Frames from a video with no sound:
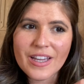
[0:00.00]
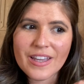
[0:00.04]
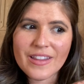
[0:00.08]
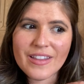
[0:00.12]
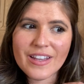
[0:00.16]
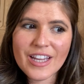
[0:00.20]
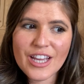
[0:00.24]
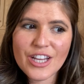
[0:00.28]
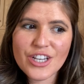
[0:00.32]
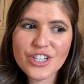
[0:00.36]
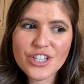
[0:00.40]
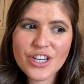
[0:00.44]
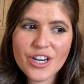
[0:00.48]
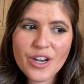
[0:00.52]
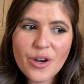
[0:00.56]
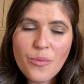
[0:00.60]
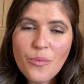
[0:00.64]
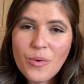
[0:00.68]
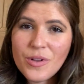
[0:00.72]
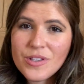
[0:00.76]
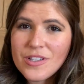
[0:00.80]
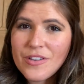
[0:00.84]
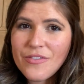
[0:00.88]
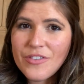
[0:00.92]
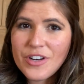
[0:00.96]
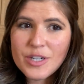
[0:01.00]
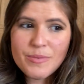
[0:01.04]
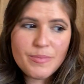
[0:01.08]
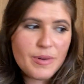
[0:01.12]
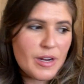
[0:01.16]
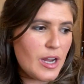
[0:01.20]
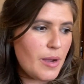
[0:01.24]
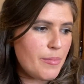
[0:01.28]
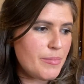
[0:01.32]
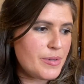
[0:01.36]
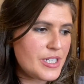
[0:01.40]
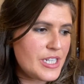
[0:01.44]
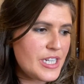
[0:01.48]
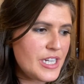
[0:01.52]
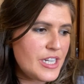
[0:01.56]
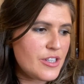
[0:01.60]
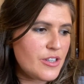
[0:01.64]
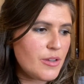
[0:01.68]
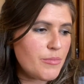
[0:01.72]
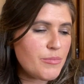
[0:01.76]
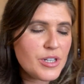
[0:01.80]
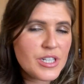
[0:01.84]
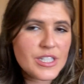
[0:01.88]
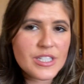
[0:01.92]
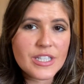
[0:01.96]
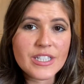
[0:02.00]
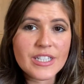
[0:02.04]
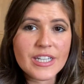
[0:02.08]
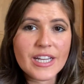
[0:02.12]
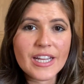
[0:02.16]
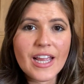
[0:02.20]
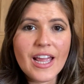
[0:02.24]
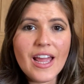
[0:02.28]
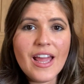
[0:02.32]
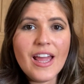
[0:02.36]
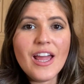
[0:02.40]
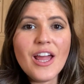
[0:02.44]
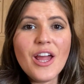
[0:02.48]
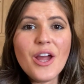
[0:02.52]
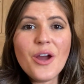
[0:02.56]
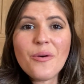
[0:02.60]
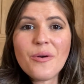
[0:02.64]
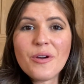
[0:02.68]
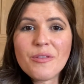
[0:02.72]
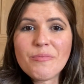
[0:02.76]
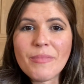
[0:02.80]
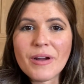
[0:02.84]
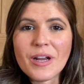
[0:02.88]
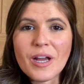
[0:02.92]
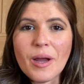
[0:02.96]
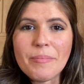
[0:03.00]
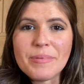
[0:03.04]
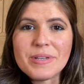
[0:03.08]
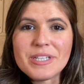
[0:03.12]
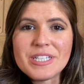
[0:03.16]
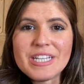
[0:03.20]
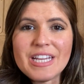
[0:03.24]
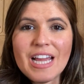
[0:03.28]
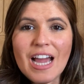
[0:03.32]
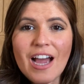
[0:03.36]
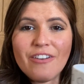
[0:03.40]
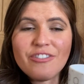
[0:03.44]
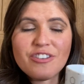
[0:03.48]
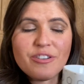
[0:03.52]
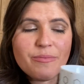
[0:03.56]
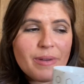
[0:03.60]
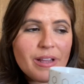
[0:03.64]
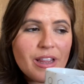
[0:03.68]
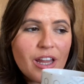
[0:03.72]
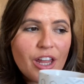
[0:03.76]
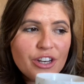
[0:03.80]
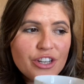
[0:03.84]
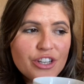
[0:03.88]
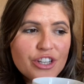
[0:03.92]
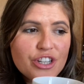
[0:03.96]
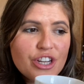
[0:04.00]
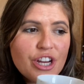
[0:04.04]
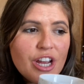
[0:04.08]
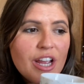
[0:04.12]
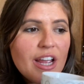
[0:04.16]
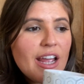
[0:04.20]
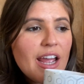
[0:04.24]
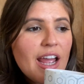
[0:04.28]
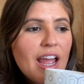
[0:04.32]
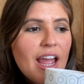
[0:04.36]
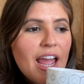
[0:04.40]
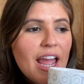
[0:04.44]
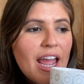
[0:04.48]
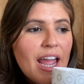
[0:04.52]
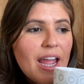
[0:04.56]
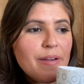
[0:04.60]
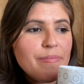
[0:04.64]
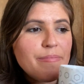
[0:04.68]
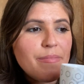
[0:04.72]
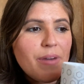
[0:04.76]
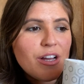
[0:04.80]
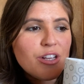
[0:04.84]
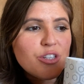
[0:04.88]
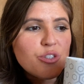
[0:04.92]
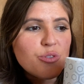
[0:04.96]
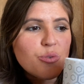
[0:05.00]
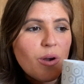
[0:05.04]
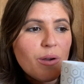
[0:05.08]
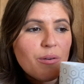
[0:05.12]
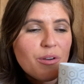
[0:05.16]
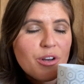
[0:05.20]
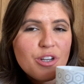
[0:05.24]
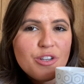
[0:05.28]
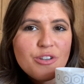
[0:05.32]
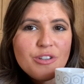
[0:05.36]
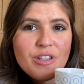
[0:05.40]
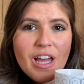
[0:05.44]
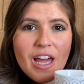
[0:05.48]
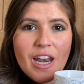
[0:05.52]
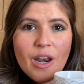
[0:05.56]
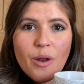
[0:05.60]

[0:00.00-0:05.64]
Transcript: in the kitchen once I finish my cup of tea. So I'm just sitting with my cup of tea after my lunch um, so I'm going to do that.